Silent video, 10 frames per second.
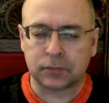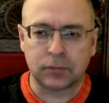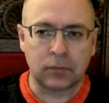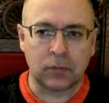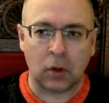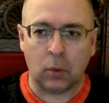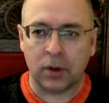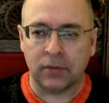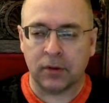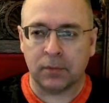One of
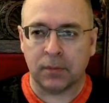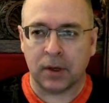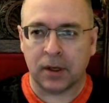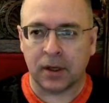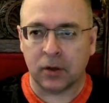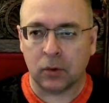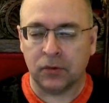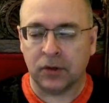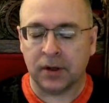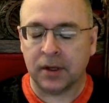them, an old
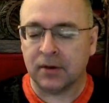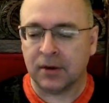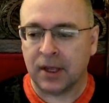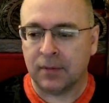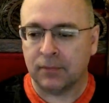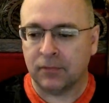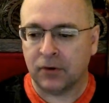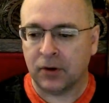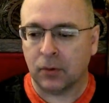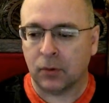Dunnigan game, very
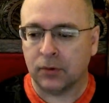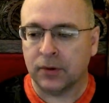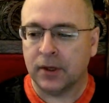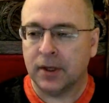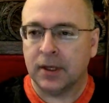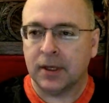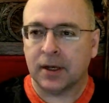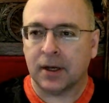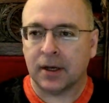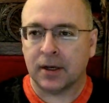old.
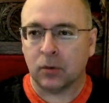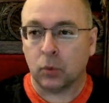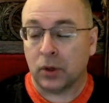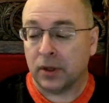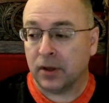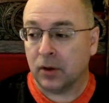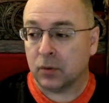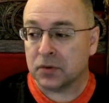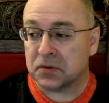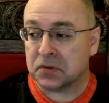One that
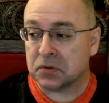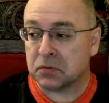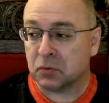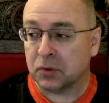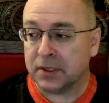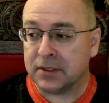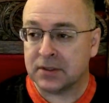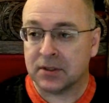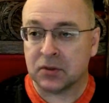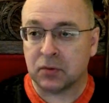was released as
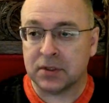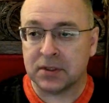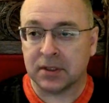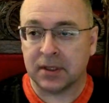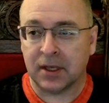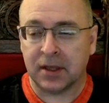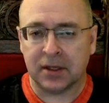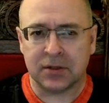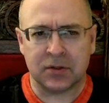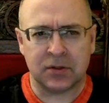recently, I think, as
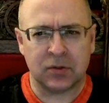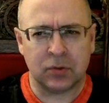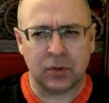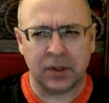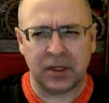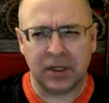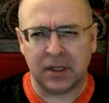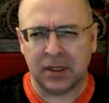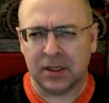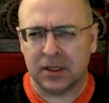
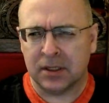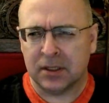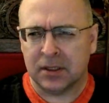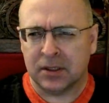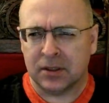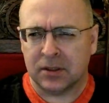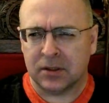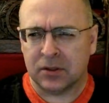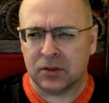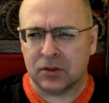
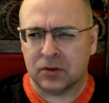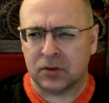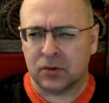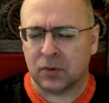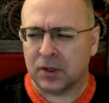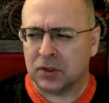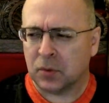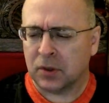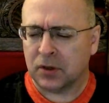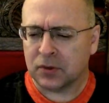2020 or
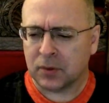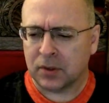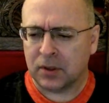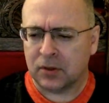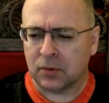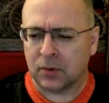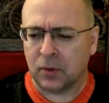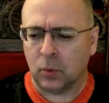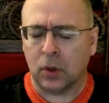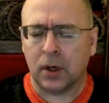2021.